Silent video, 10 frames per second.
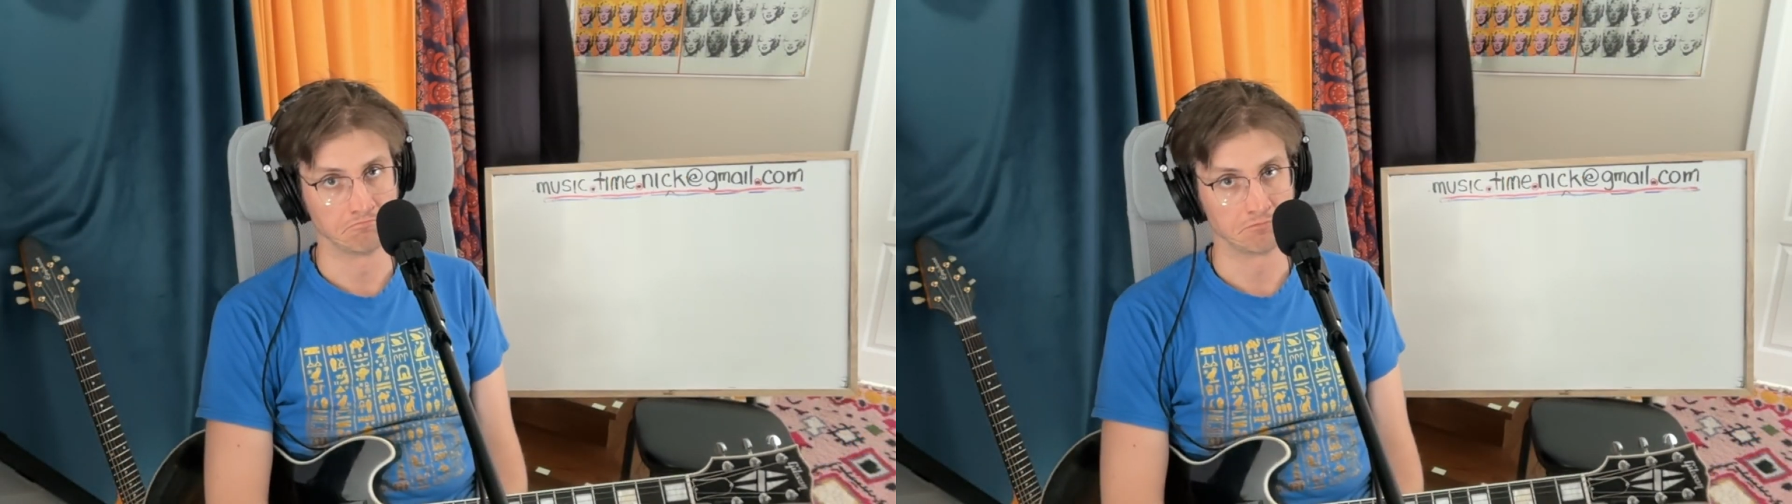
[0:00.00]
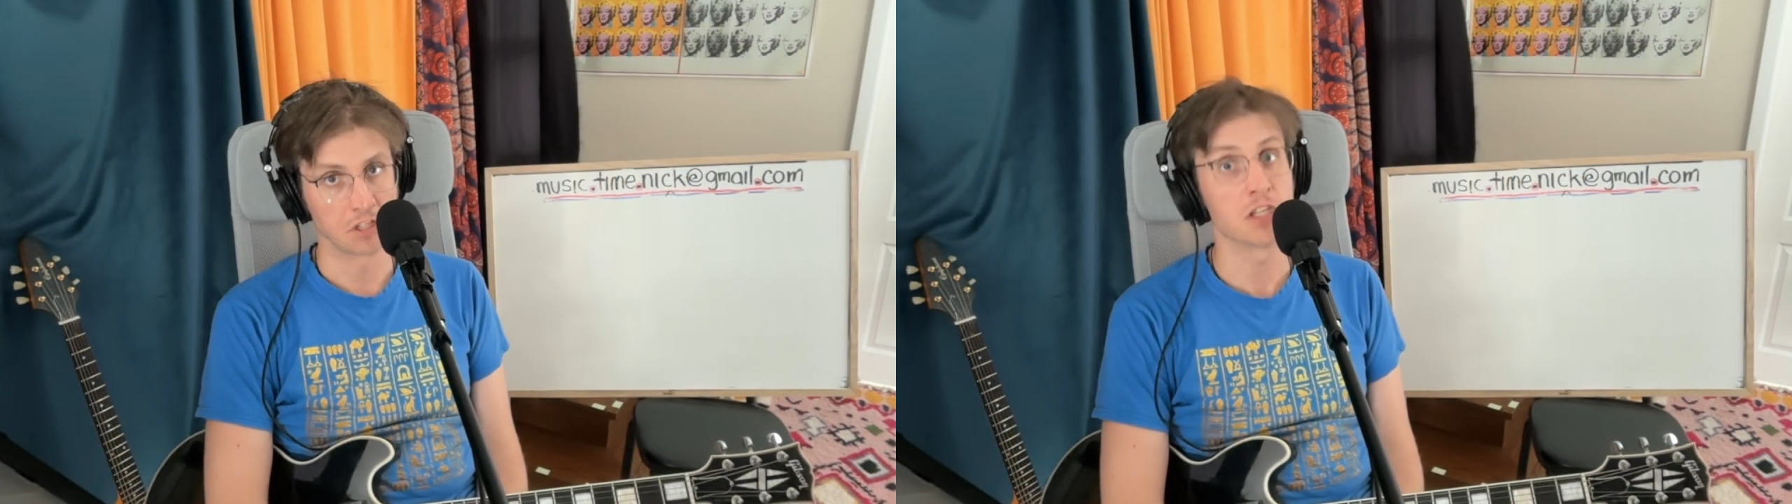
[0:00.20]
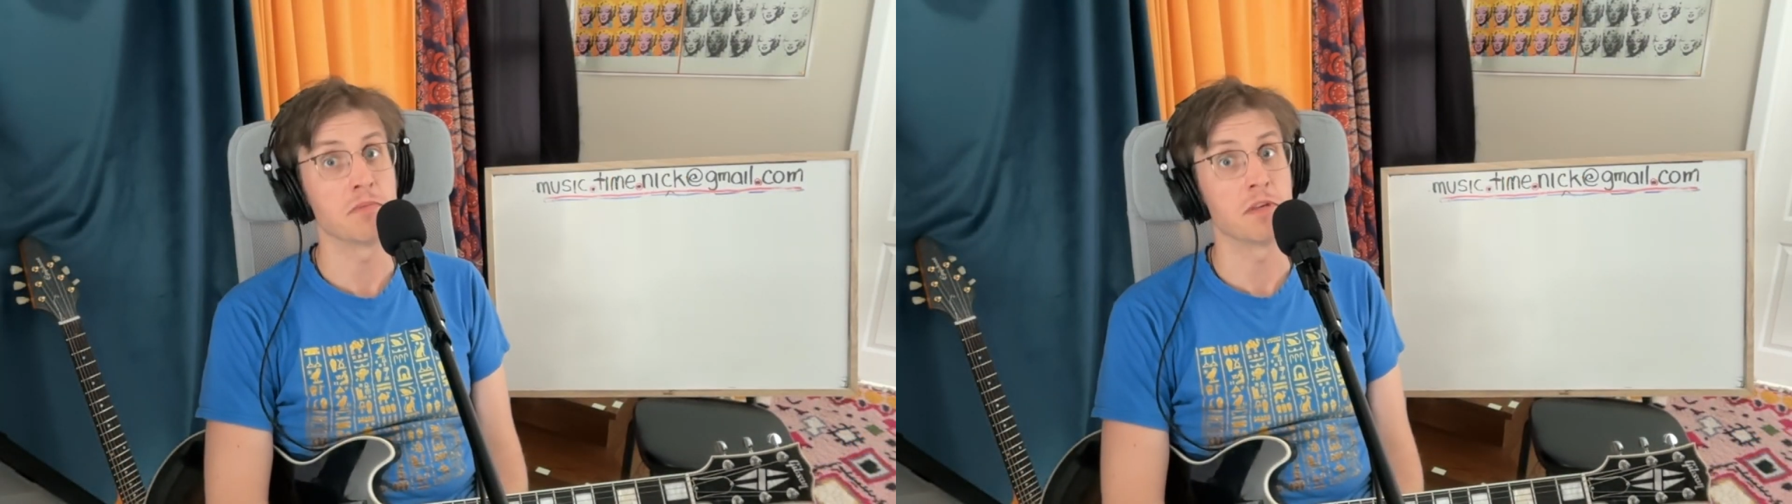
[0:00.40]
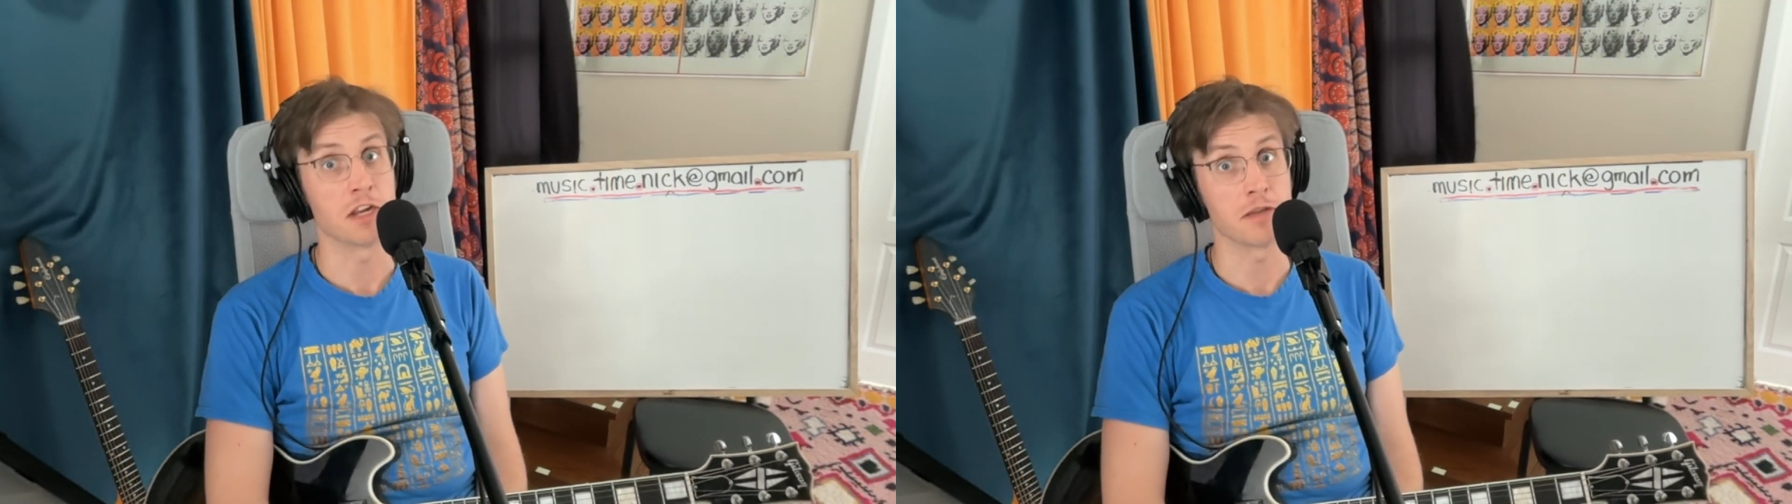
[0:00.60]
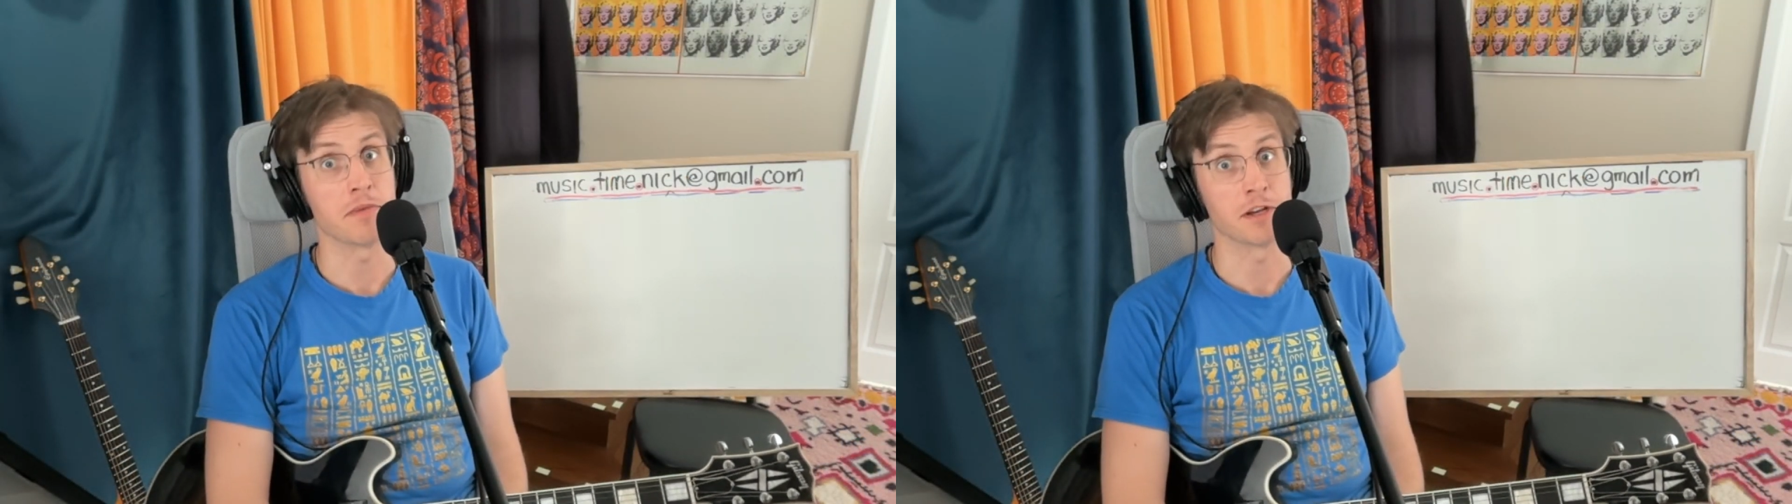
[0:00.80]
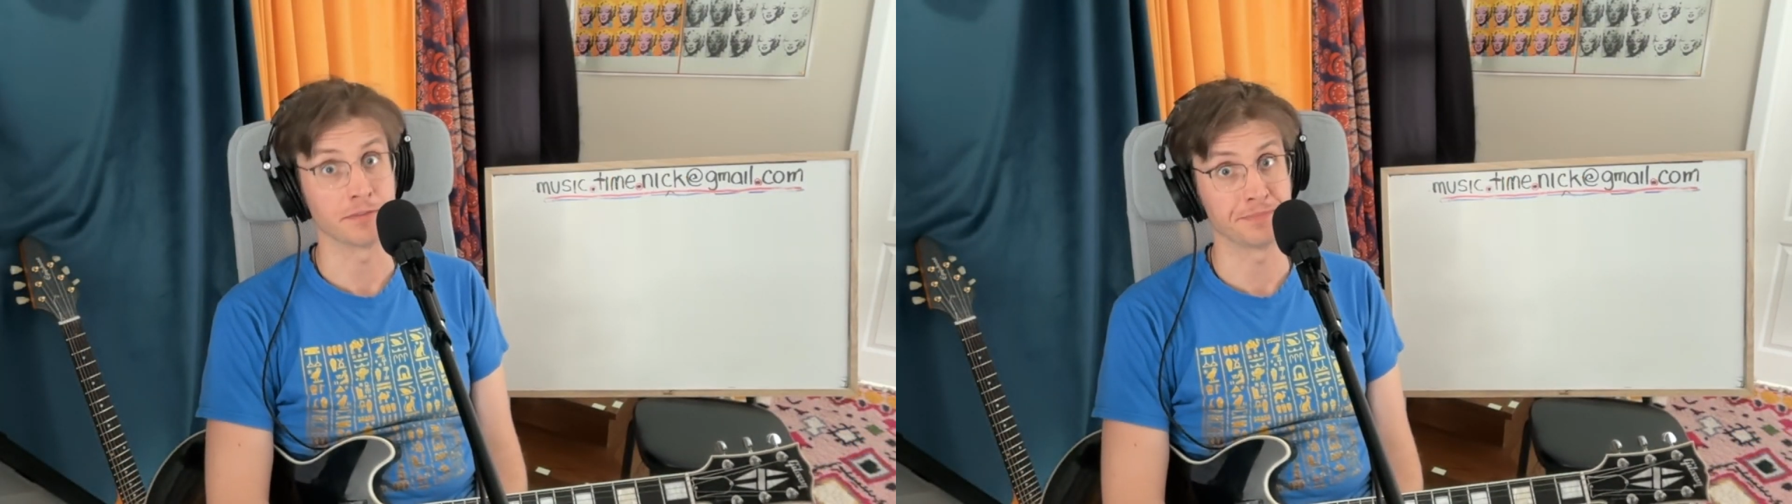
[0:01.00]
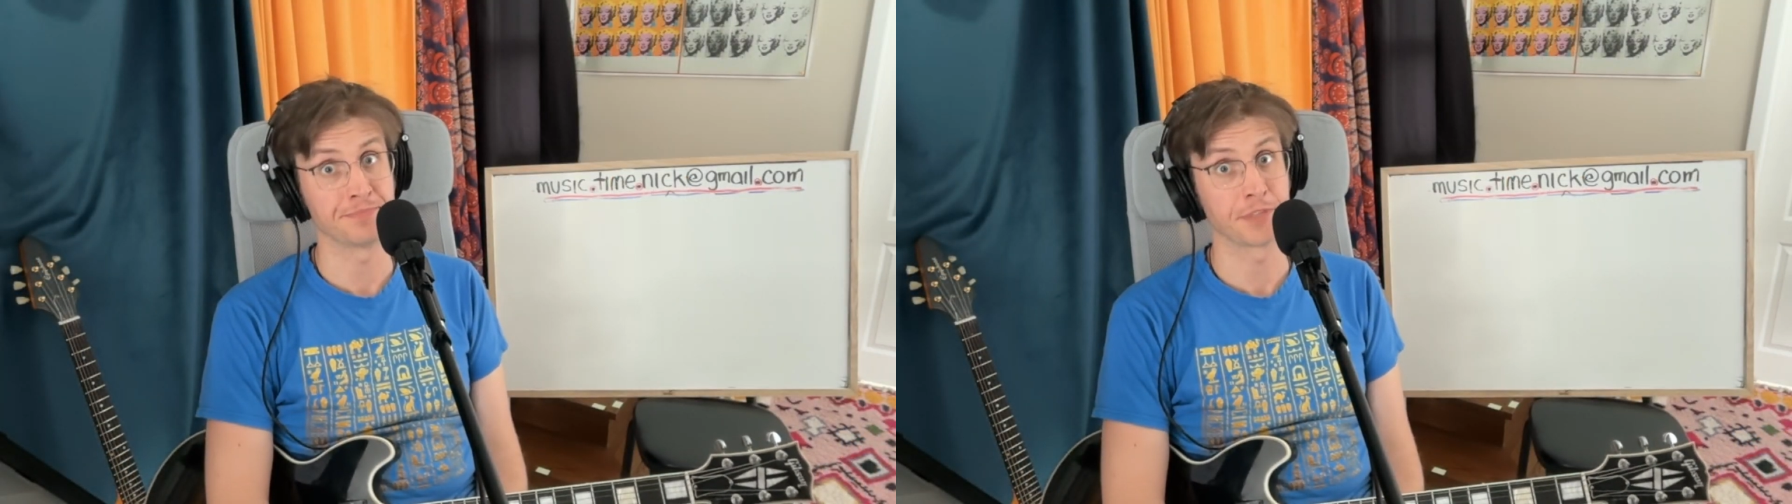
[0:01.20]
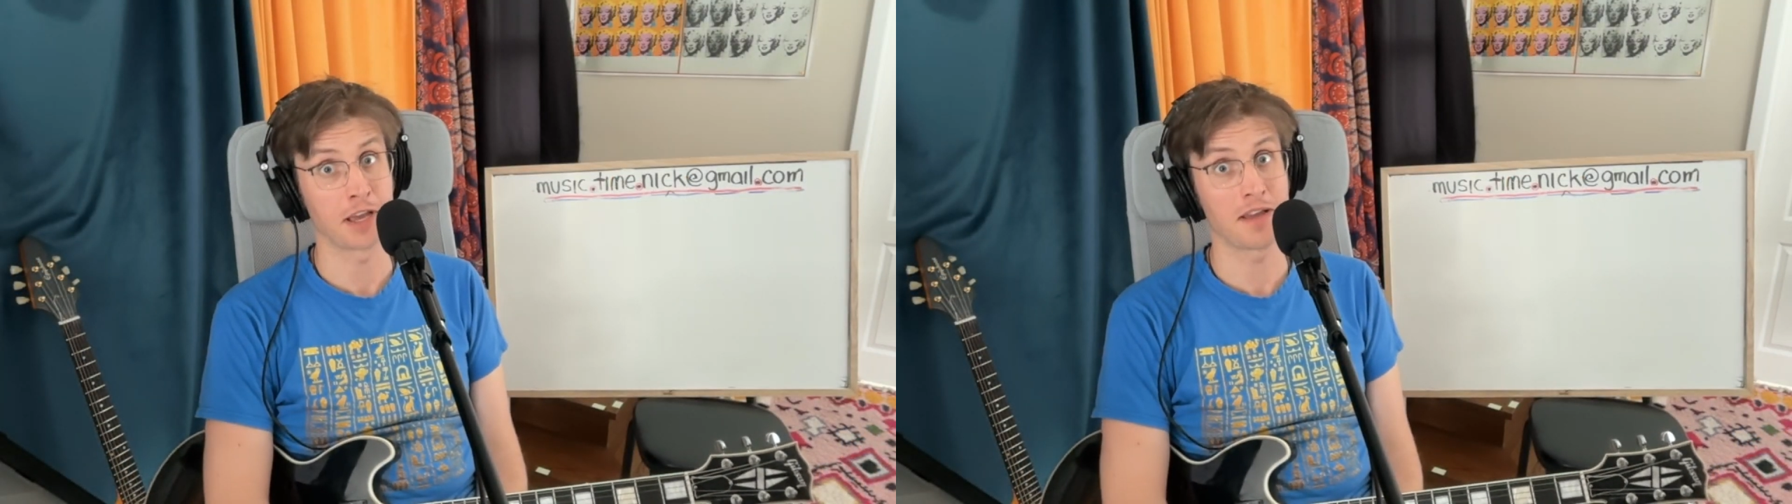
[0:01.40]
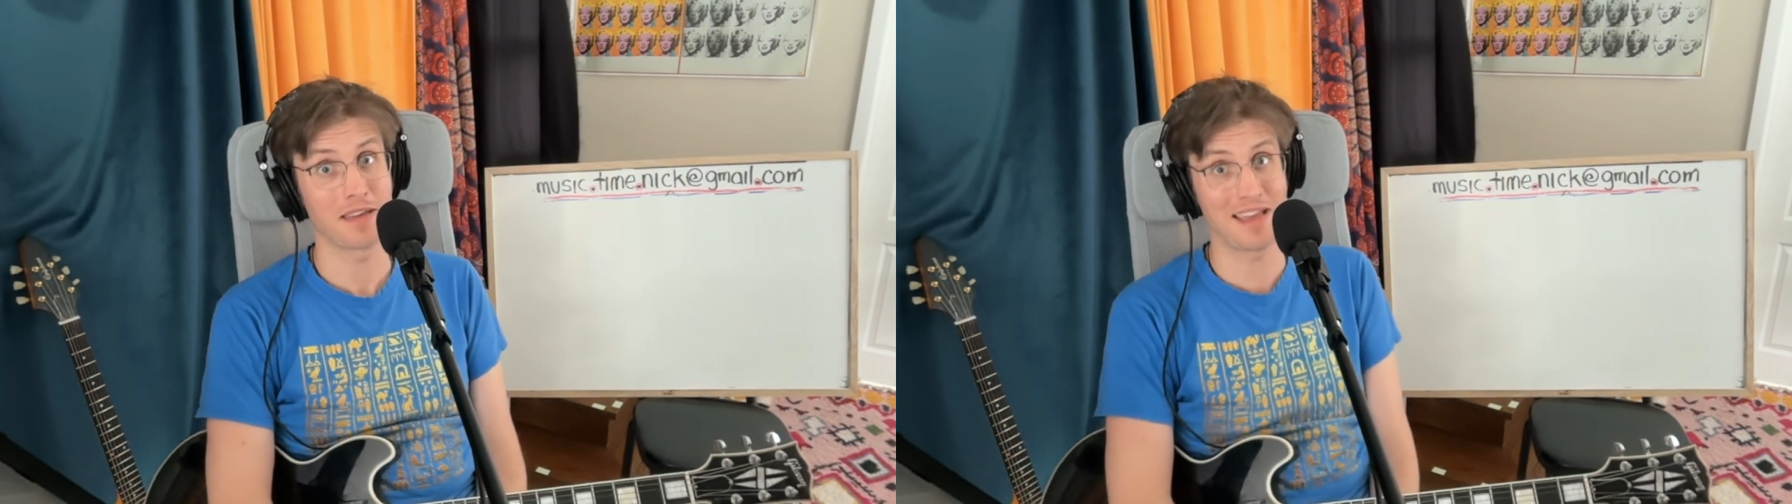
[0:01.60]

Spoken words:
Send me an email, okay?